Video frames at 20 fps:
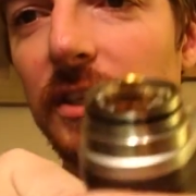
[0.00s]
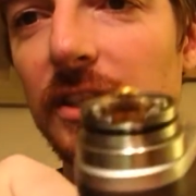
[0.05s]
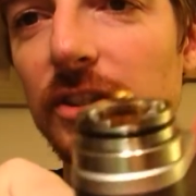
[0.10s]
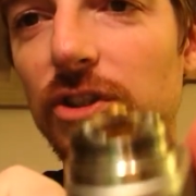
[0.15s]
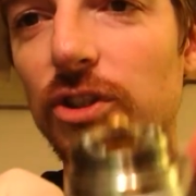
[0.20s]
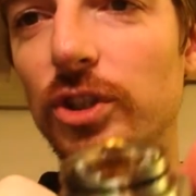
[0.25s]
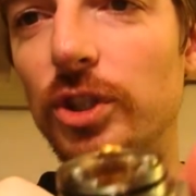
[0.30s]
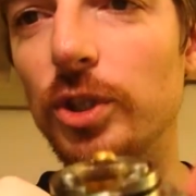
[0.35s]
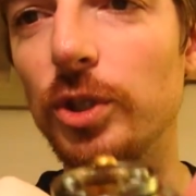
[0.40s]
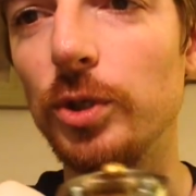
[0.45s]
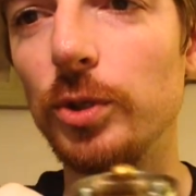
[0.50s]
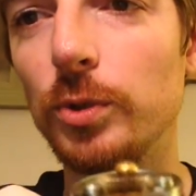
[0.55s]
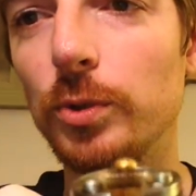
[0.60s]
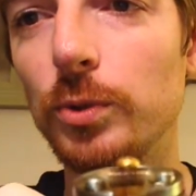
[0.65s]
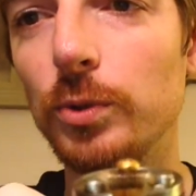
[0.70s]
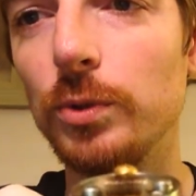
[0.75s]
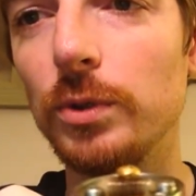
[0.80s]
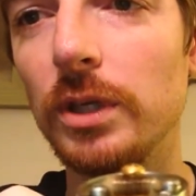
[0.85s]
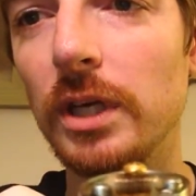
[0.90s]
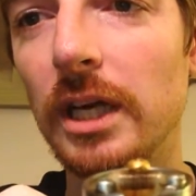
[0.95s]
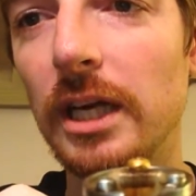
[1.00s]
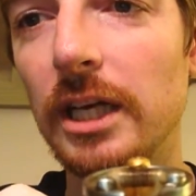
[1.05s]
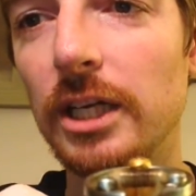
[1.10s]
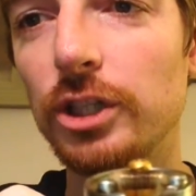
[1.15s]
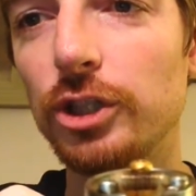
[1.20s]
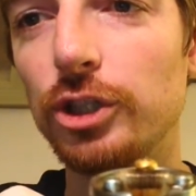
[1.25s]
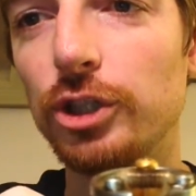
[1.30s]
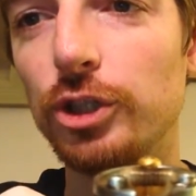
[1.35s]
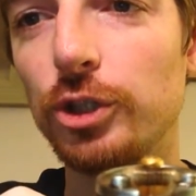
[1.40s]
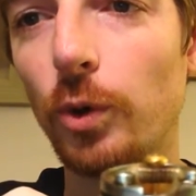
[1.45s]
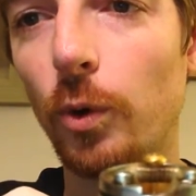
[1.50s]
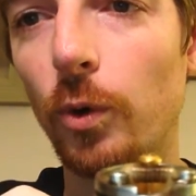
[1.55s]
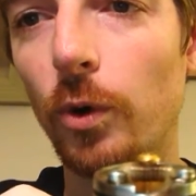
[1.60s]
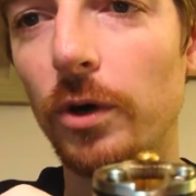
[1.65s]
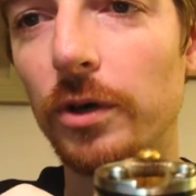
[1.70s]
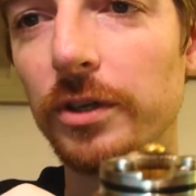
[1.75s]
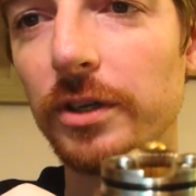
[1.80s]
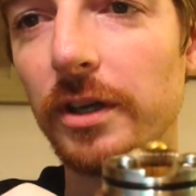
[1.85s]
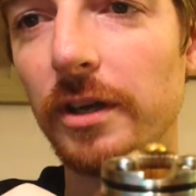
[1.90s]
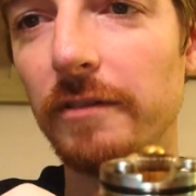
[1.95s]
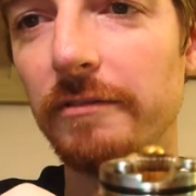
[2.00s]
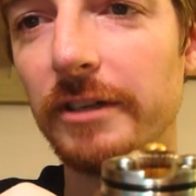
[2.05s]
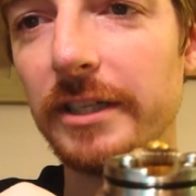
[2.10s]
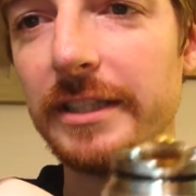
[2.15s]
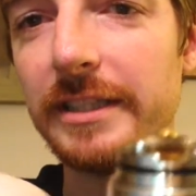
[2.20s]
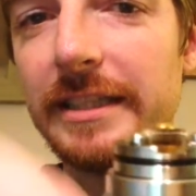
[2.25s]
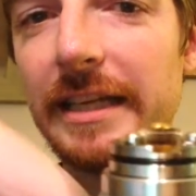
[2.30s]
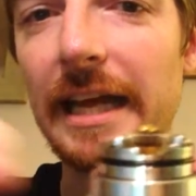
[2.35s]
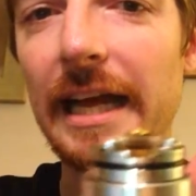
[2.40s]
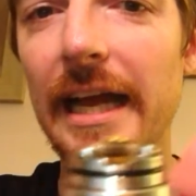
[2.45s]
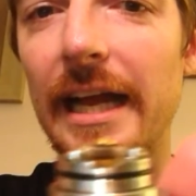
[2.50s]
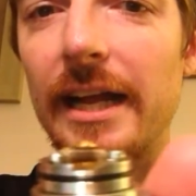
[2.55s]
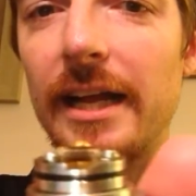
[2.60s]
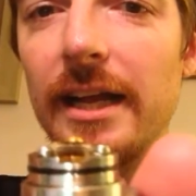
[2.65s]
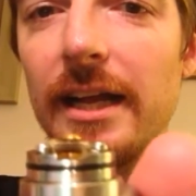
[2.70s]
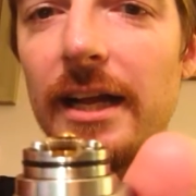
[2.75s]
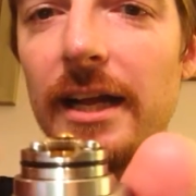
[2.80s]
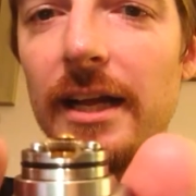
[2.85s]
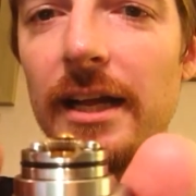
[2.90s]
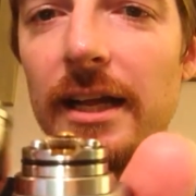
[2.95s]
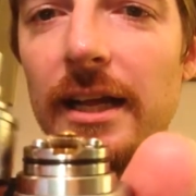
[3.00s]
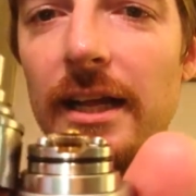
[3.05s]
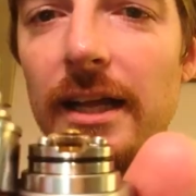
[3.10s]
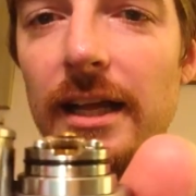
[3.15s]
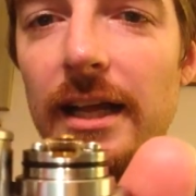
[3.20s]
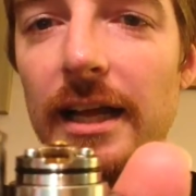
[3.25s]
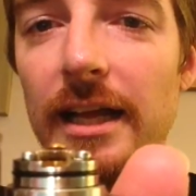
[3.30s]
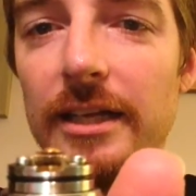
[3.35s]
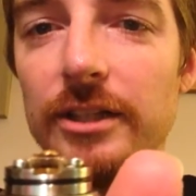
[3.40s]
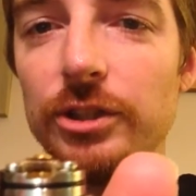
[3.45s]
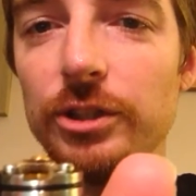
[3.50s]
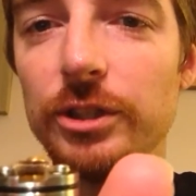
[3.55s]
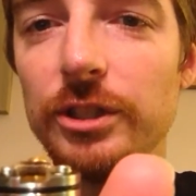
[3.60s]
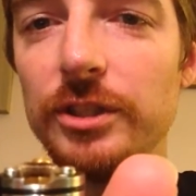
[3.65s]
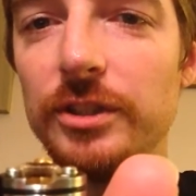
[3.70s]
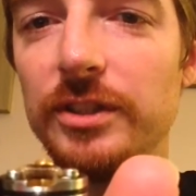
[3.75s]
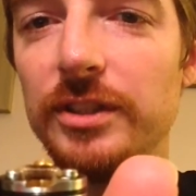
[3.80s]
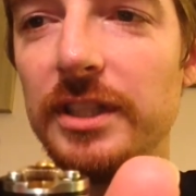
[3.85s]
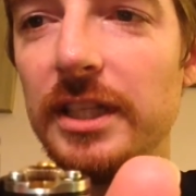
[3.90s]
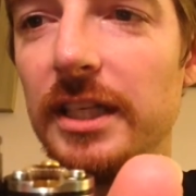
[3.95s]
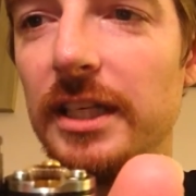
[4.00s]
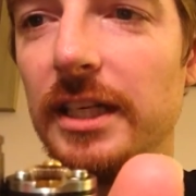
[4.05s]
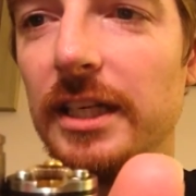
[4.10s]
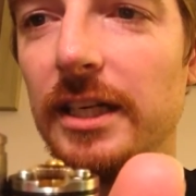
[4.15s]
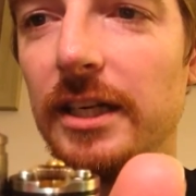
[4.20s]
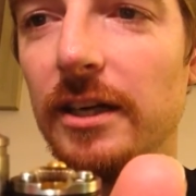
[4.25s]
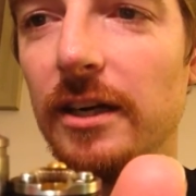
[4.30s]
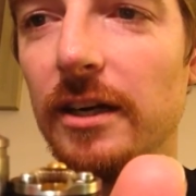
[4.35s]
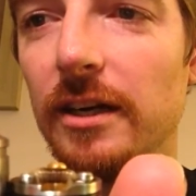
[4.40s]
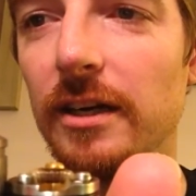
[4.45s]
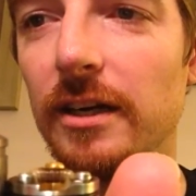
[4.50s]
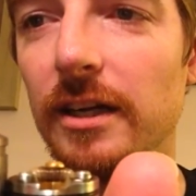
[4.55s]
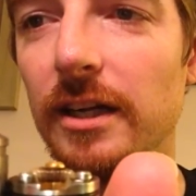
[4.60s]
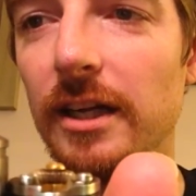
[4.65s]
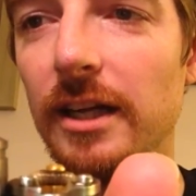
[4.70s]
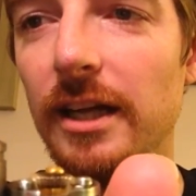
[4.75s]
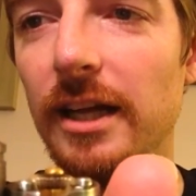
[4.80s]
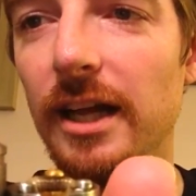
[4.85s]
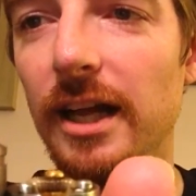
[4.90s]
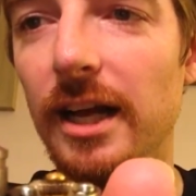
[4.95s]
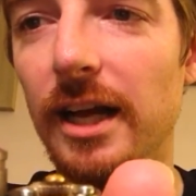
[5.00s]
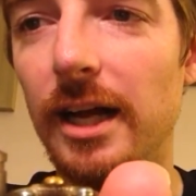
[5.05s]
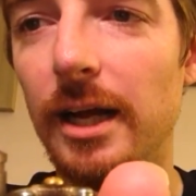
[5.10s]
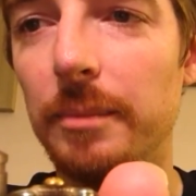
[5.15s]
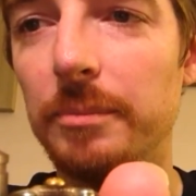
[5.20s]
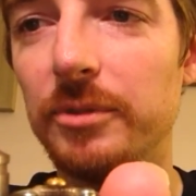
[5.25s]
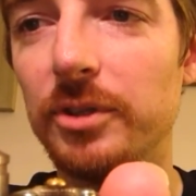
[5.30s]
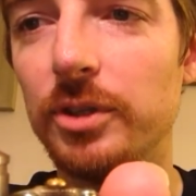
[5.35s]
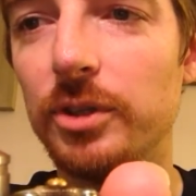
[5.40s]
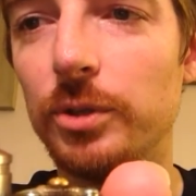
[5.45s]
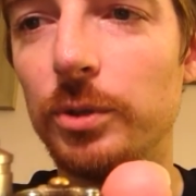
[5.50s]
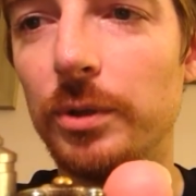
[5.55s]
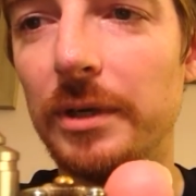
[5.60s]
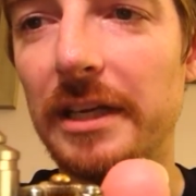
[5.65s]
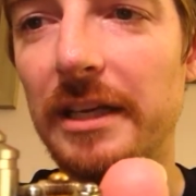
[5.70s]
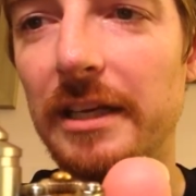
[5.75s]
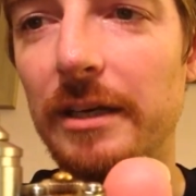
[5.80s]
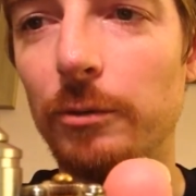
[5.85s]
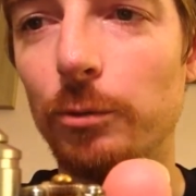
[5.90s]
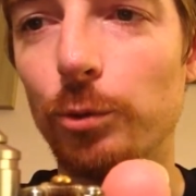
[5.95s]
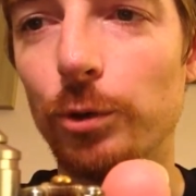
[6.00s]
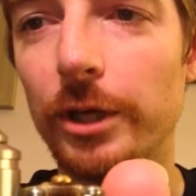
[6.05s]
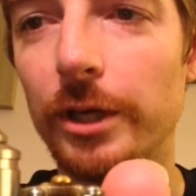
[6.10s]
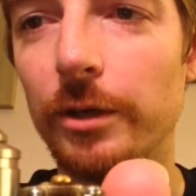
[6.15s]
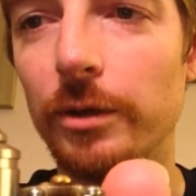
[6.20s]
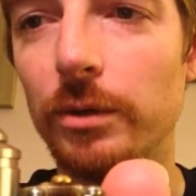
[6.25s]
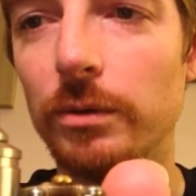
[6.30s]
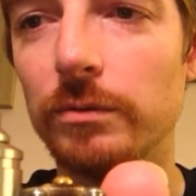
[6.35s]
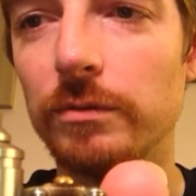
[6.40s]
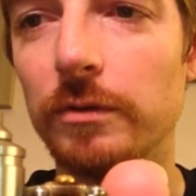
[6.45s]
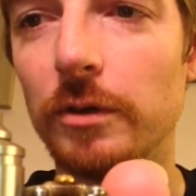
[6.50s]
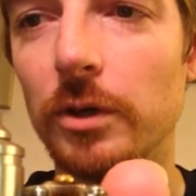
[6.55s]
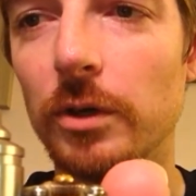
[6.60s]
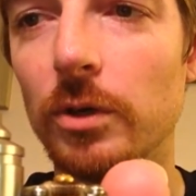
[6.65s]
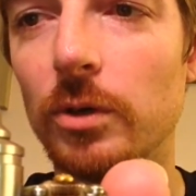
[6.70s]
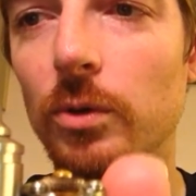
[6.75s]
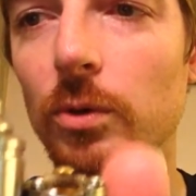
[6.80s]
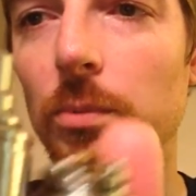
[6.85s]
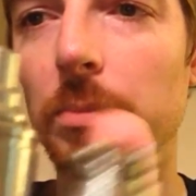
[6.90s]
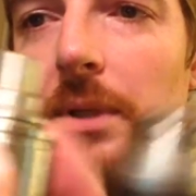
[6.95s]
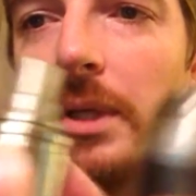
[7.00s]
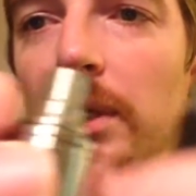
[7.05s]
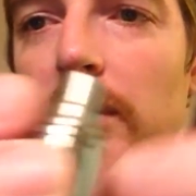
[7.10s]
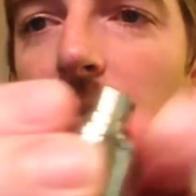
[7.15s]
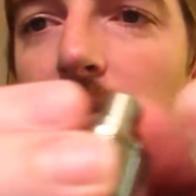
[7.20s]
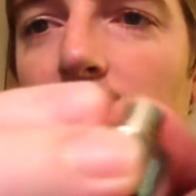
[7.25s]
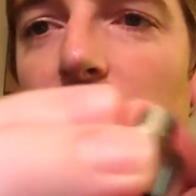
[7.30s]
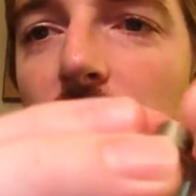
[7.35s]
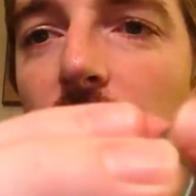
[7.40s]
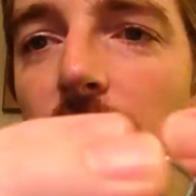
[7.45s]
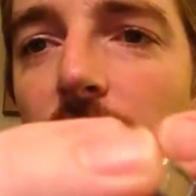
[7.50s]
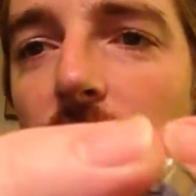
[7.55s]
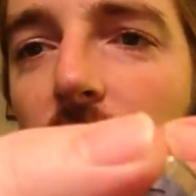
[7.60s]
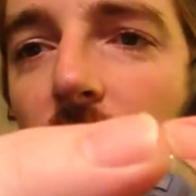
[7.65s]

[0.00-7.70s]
It's too short of a deck, as you can see here, to do any real vertical builds,